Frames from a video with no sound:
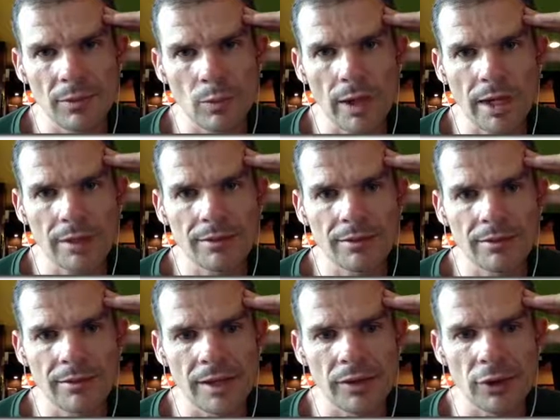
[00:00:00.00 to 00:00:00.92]
wet,
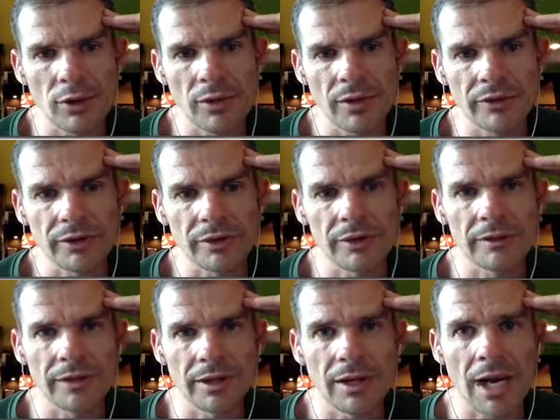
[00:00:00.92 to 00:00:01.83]
then go this. If you're
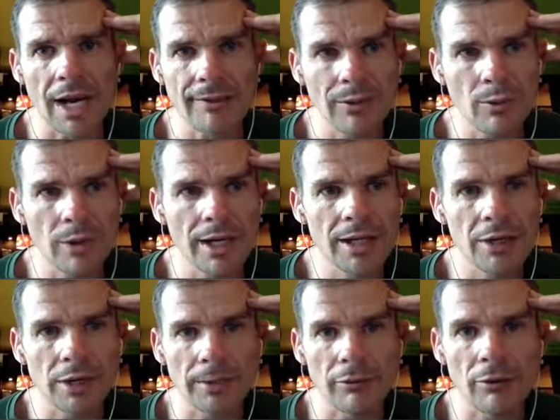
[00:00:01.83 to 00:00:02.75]
living in heavy wet,
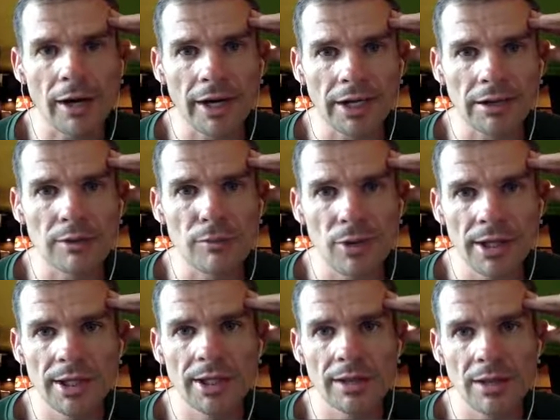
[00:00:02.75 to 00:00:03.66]
you're going to be riding,
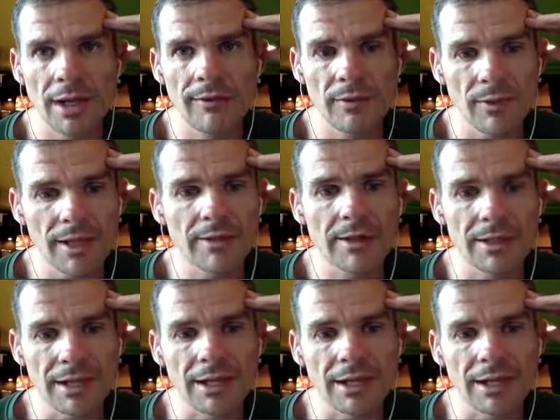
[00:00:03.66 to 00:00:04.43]
commuting in the heavy wet, then